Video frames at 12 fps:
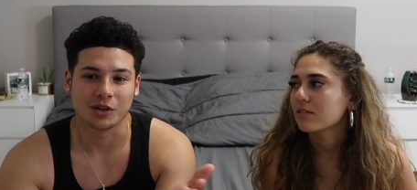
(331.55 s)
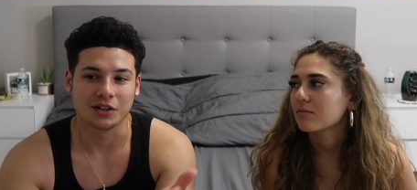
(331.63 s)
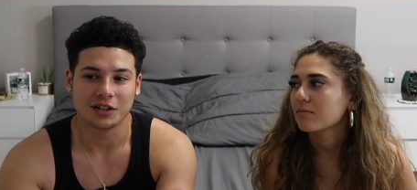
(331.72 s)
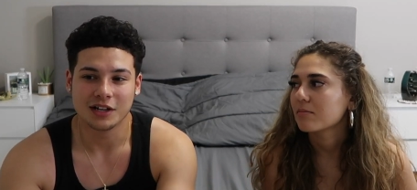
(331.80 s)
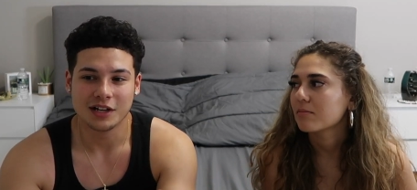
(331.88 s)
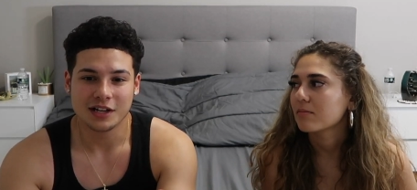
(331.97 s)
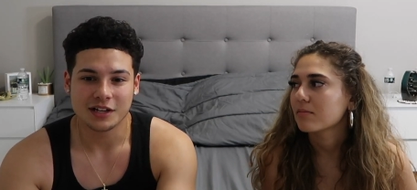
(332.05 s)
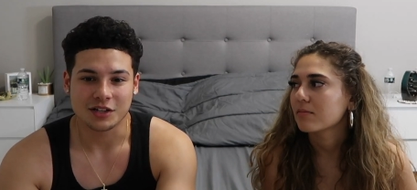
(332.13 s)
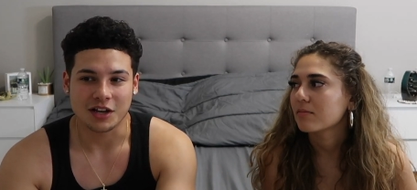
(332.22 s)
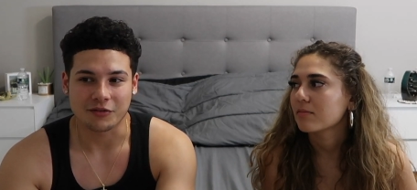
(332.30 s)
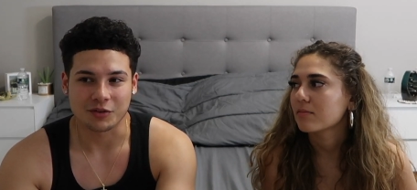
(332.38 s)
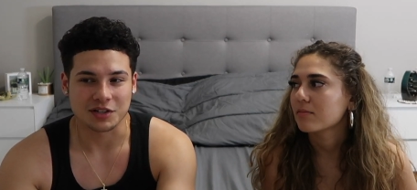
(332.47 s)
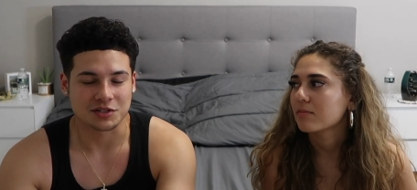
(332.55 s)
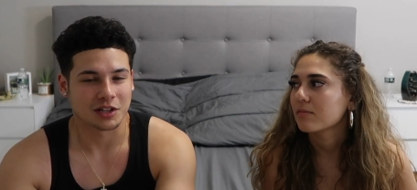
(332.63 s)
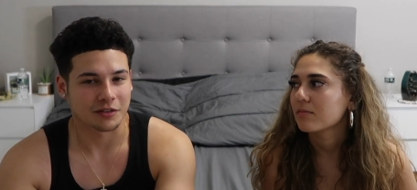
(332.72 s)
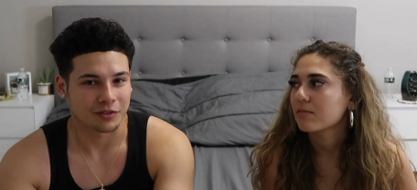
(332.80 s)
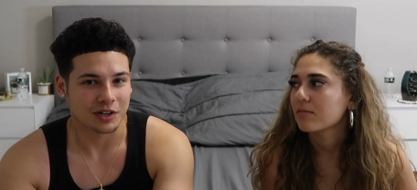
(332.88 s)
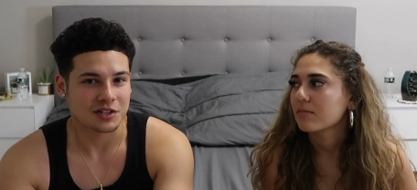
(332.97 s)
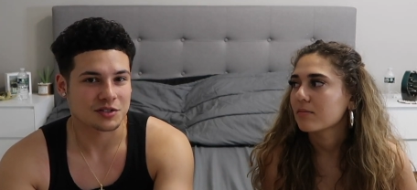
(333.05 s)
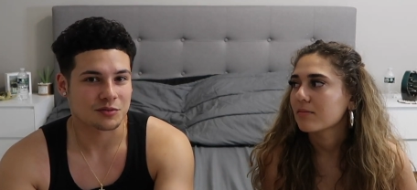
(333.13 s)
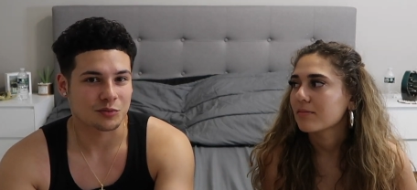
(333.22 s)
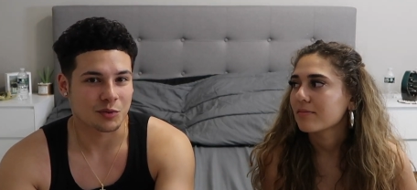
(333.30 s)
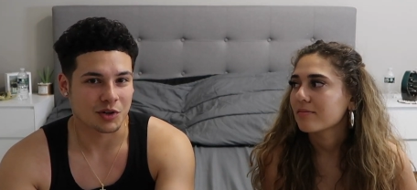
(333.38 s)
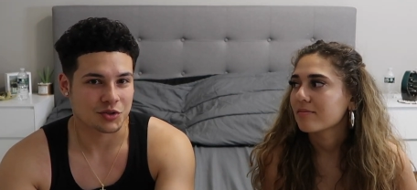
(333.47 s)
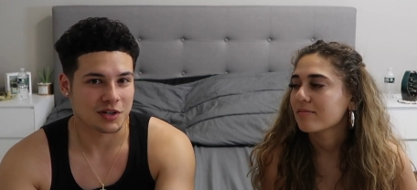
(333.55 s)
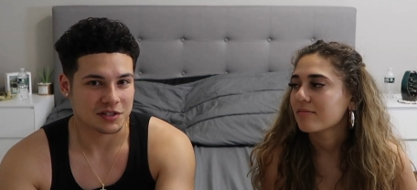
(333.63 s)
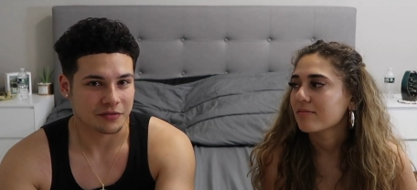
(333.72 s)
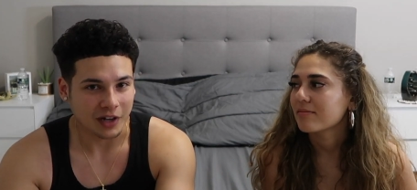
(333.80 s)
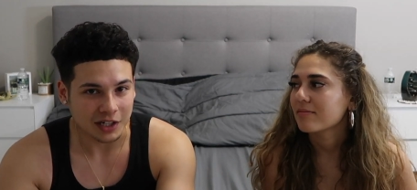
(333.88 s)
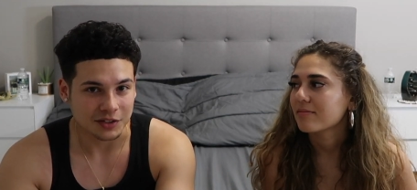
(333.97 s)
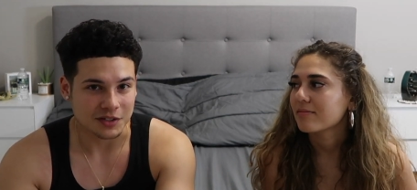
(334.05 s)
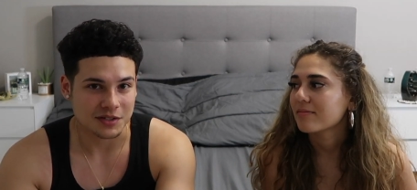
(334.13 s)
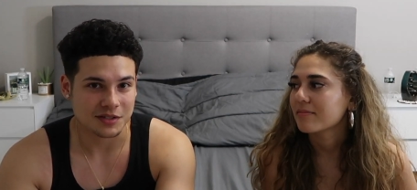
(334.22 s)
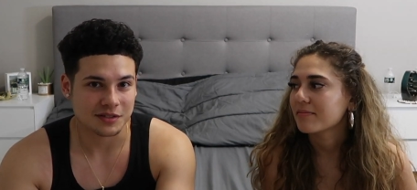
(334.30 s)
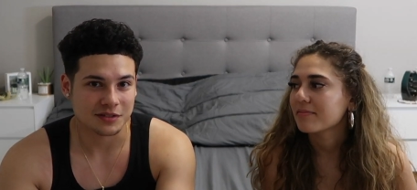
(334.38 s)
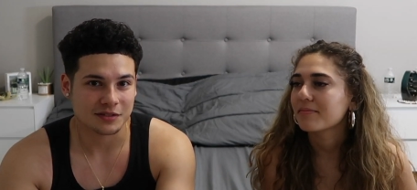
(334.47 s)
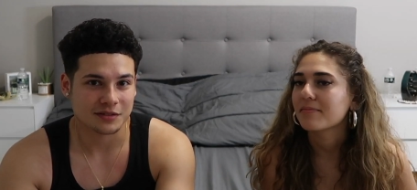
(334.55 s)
Speaker 1: But if you guys are looking for us, we want you guys to find us. Mm